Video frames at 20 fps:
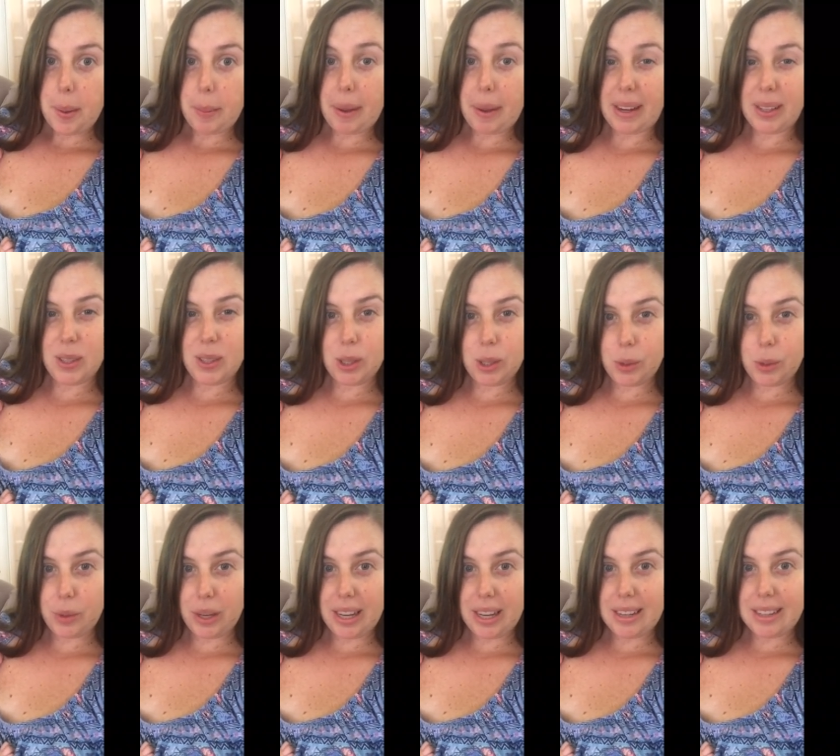By
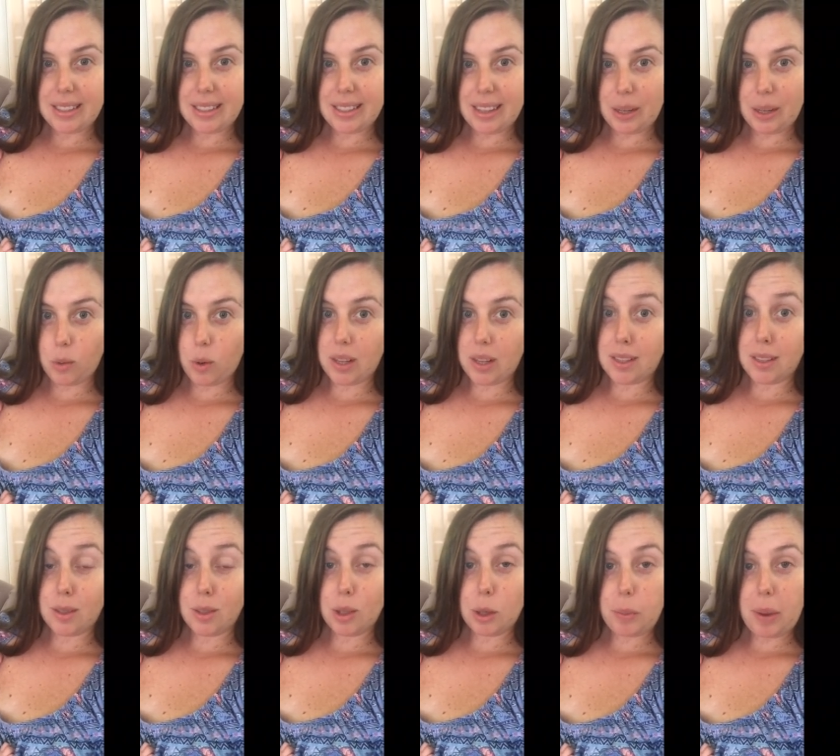two weeks, it
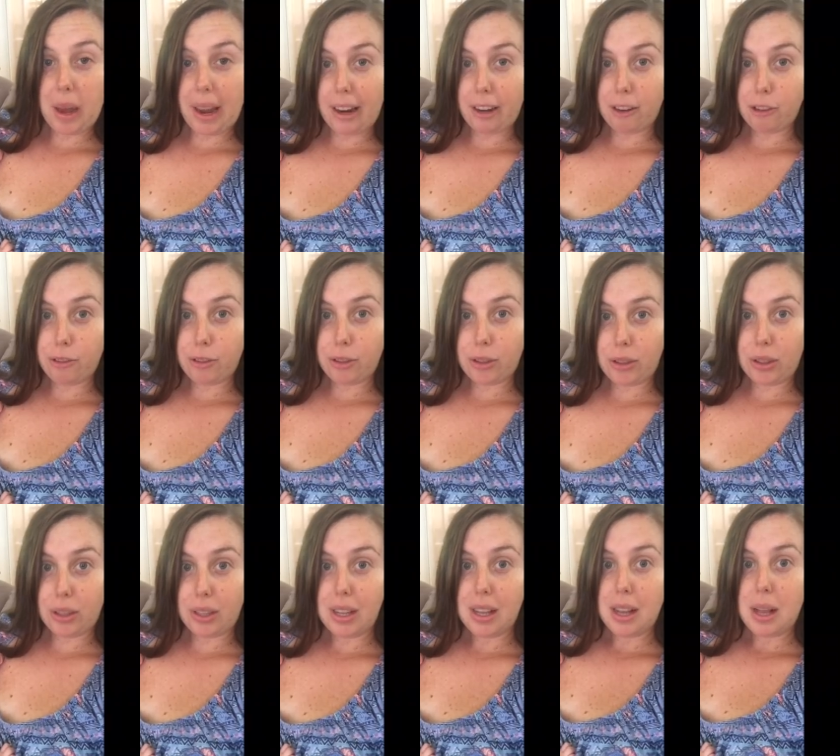wasn't so
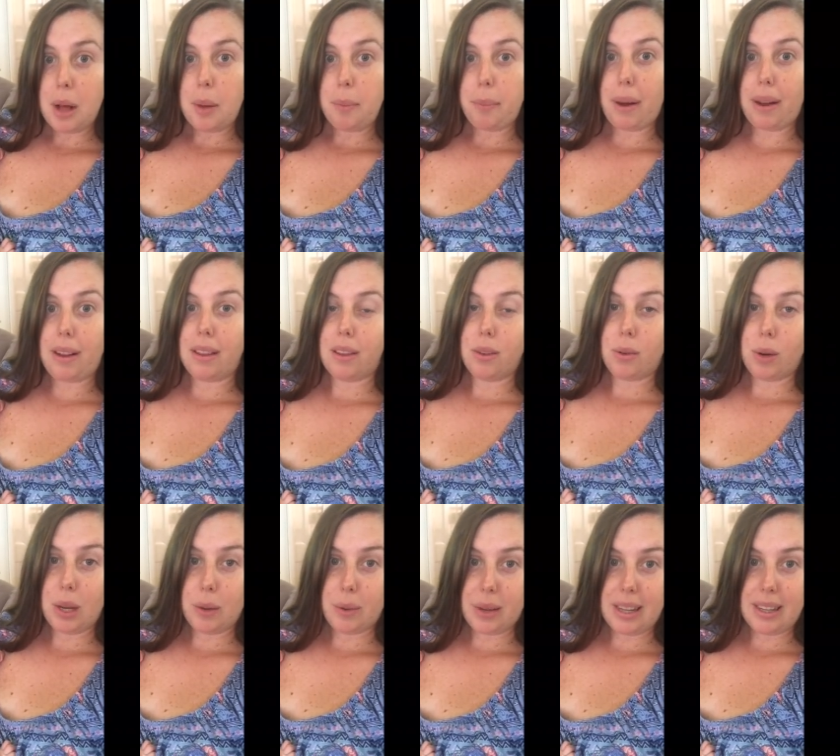painful. By
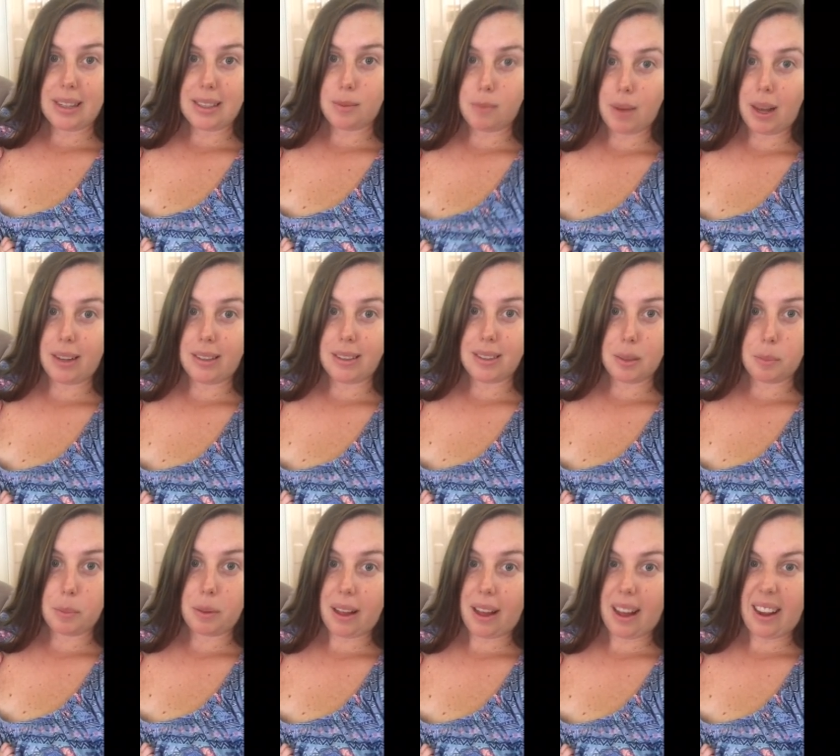three weeks, my
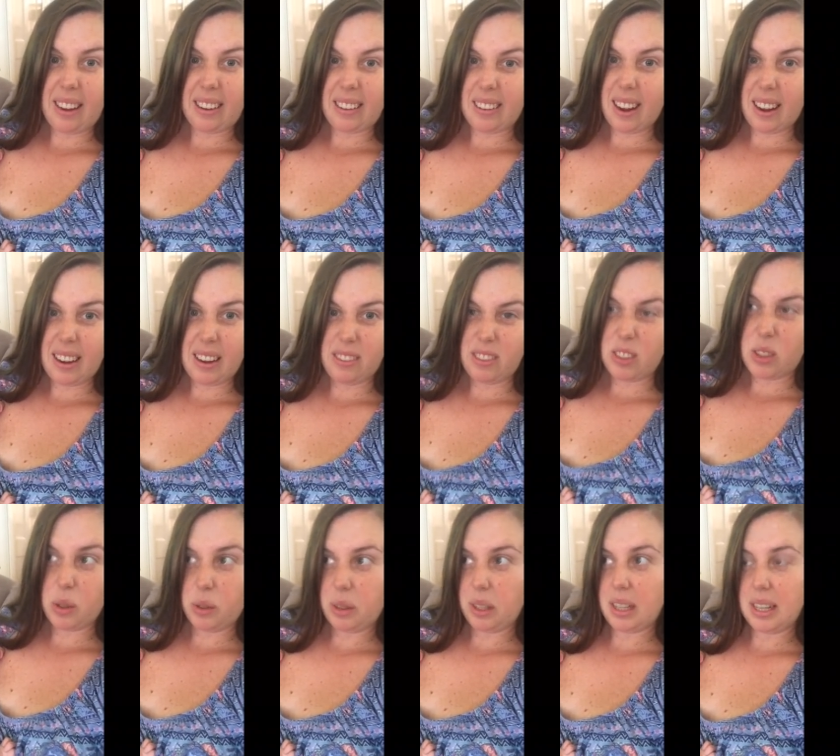supply had kind of
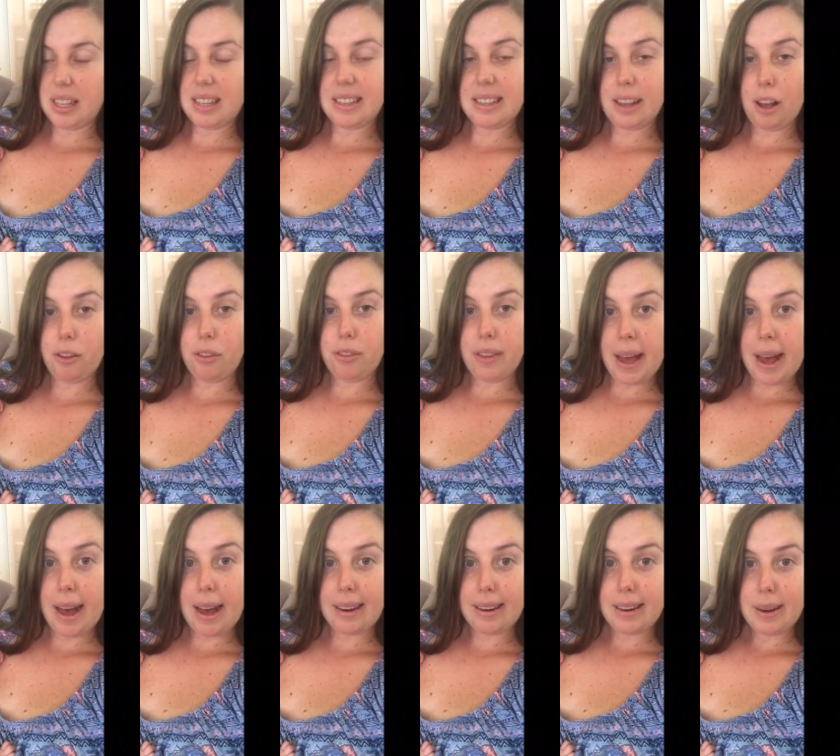sorted itself
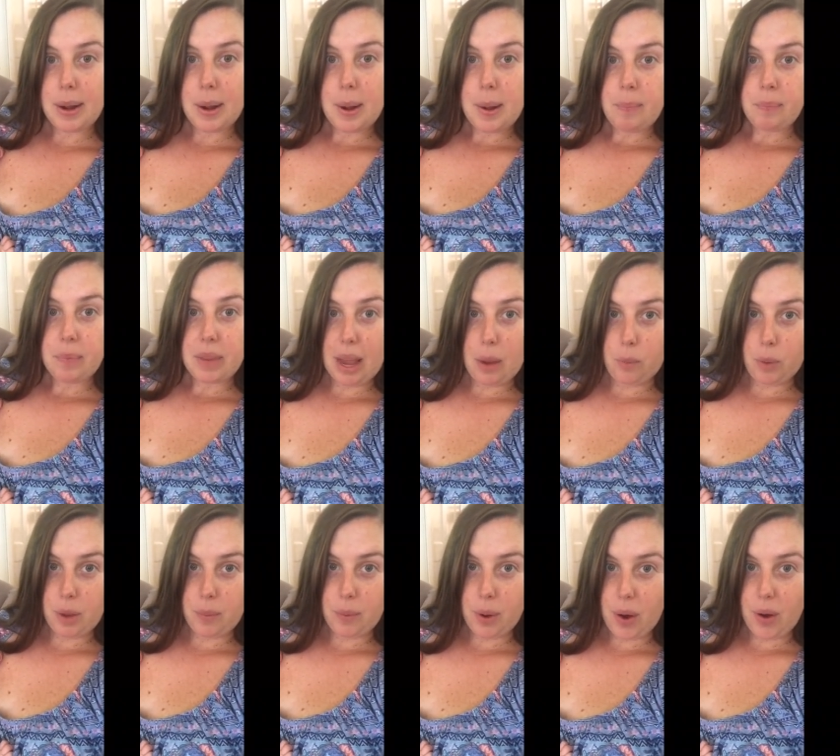out and
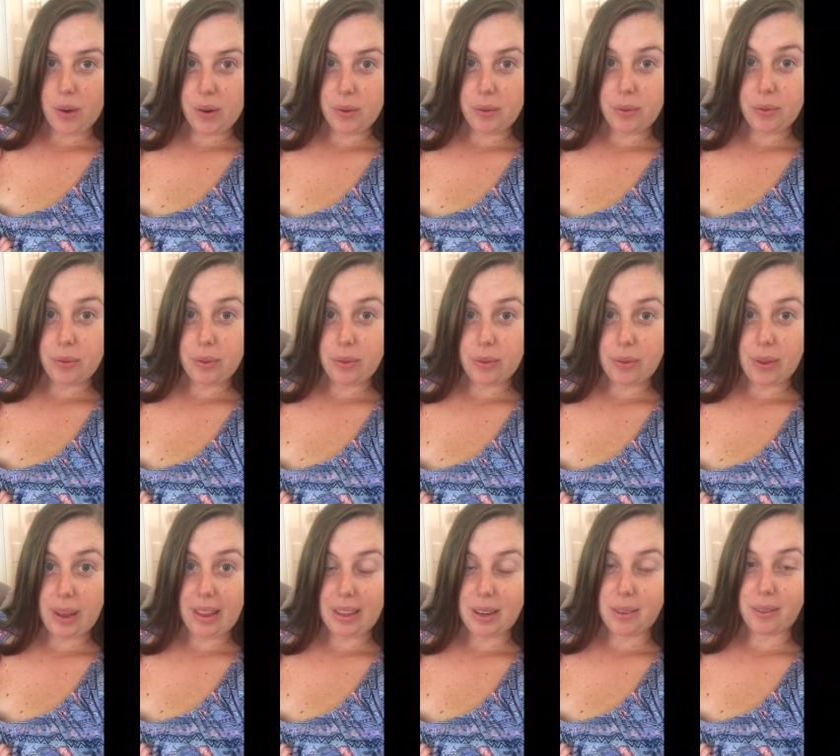we were on a,
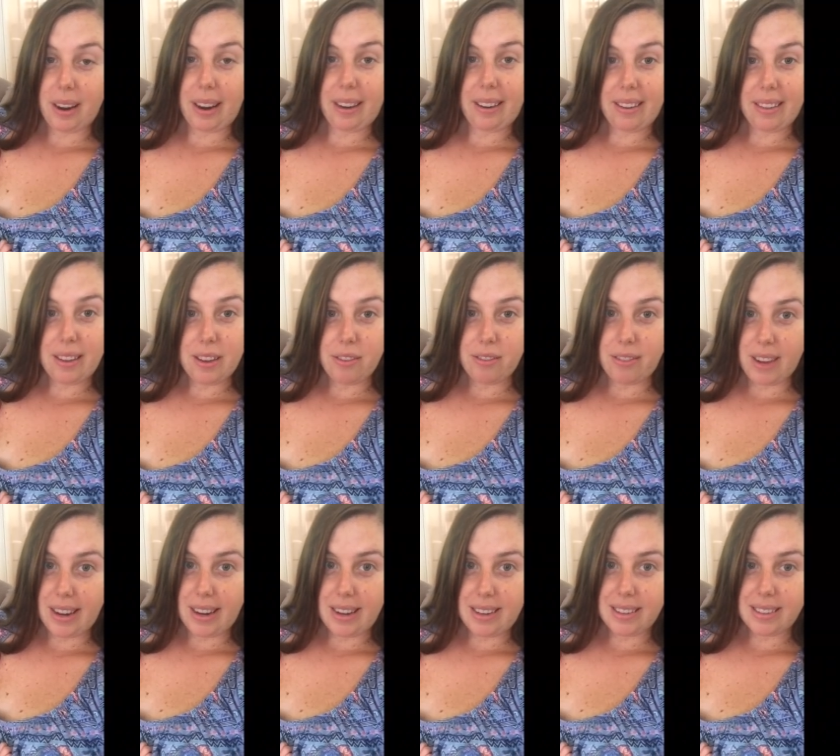fairly regular
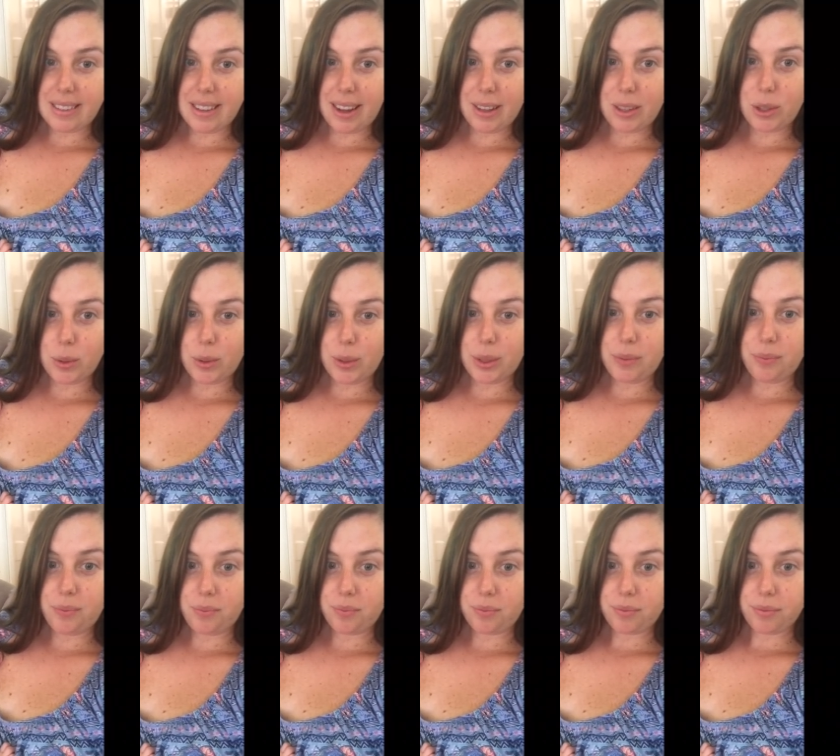feeding schedule.
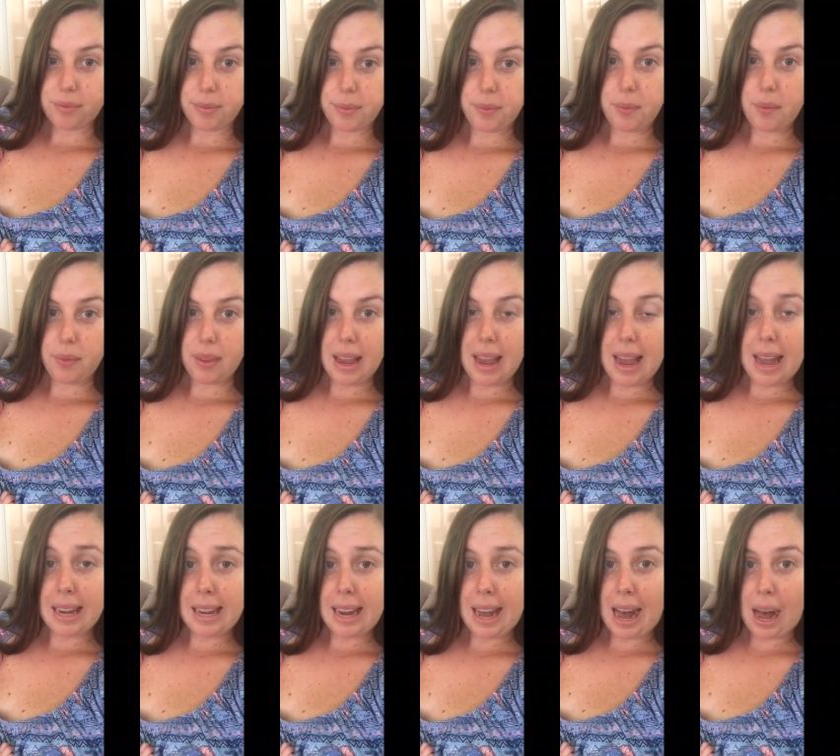
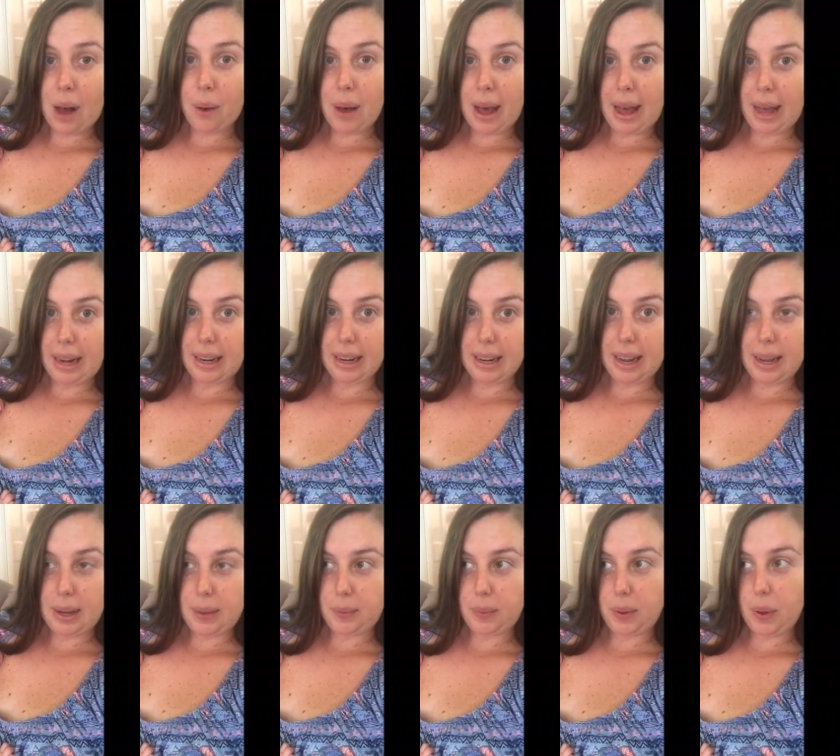And now, at
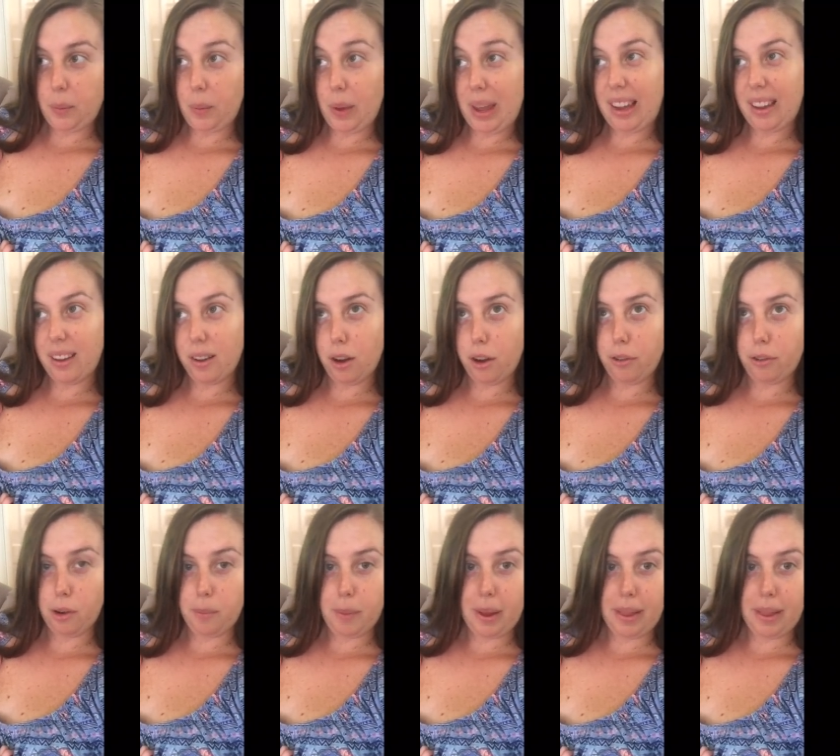um, a week over a